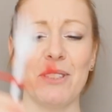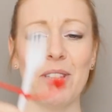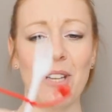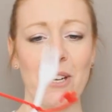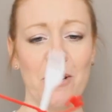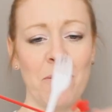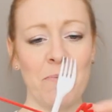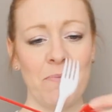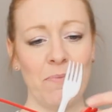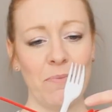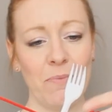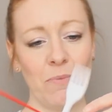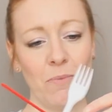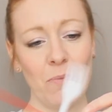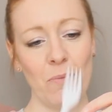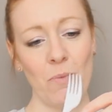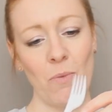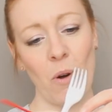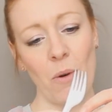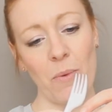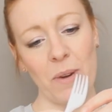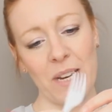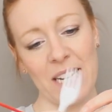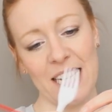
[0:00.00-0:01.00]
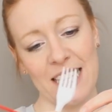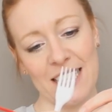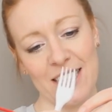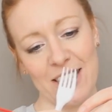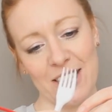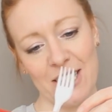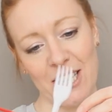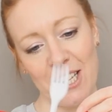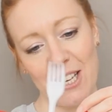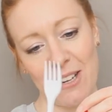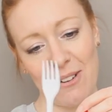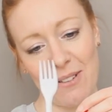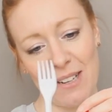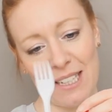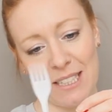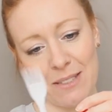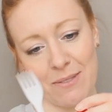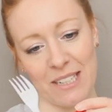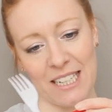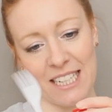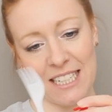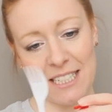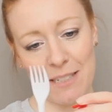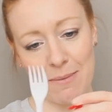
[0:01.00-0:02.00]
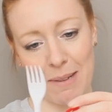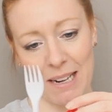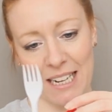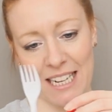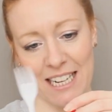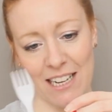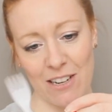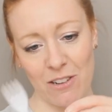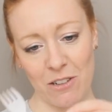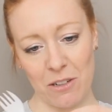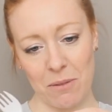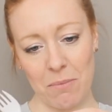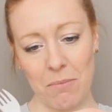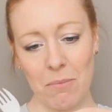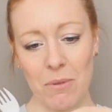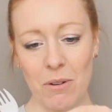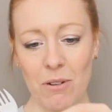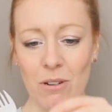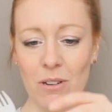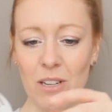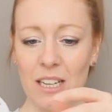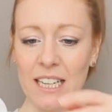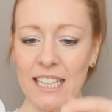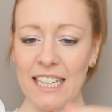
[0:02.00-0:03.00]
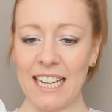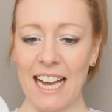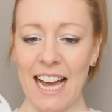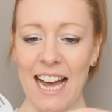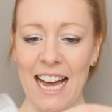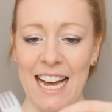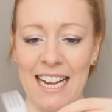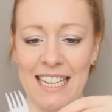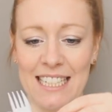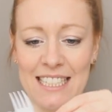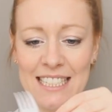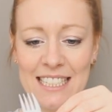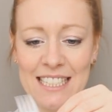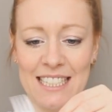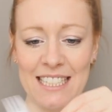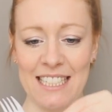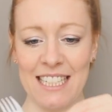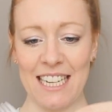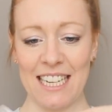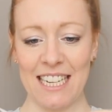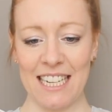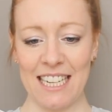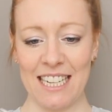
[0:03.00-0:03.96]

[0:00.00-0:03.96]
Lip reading: So what we need to do is we need to make it look more like a hand,